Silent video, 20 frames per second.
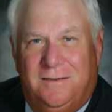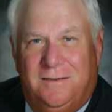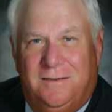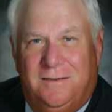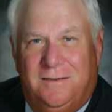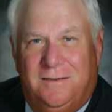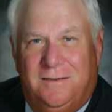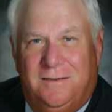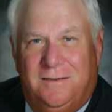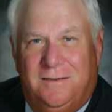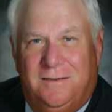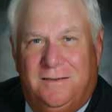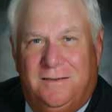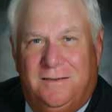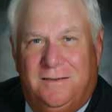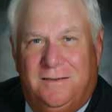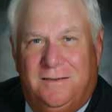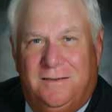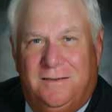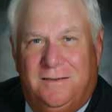
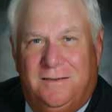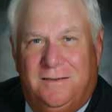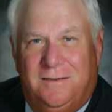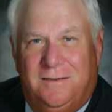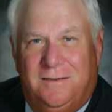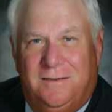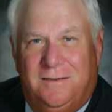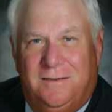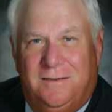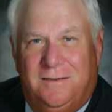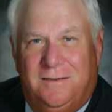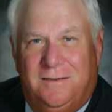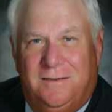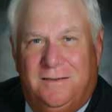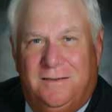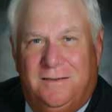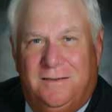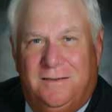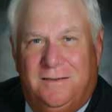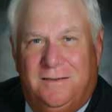
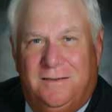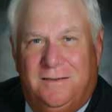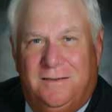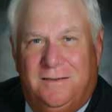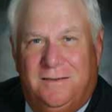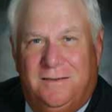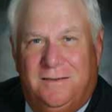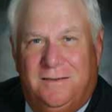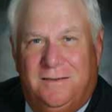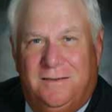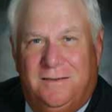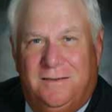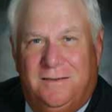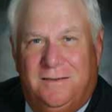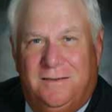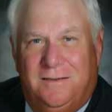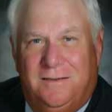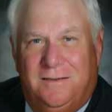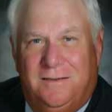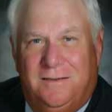
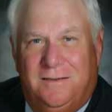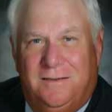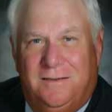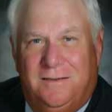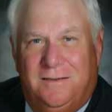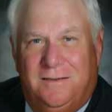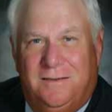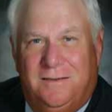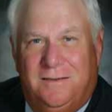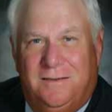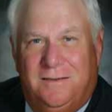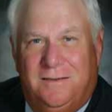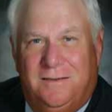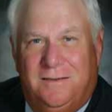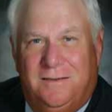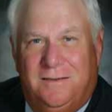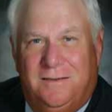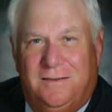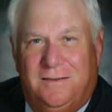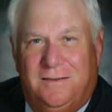
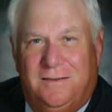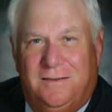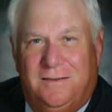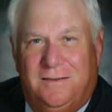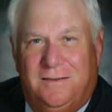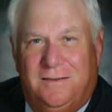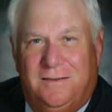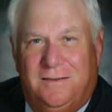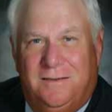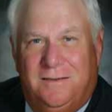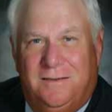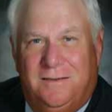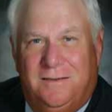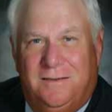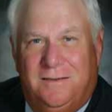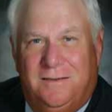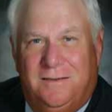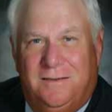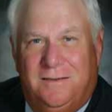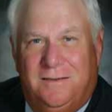
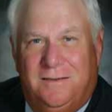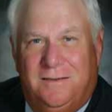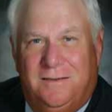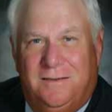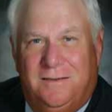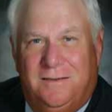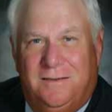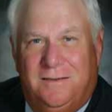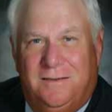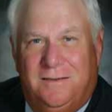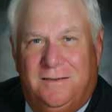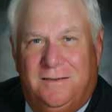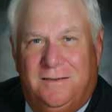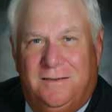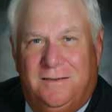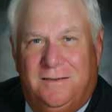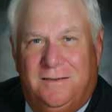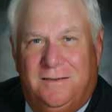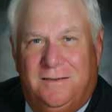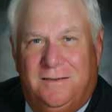
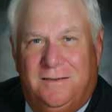(no lip movement)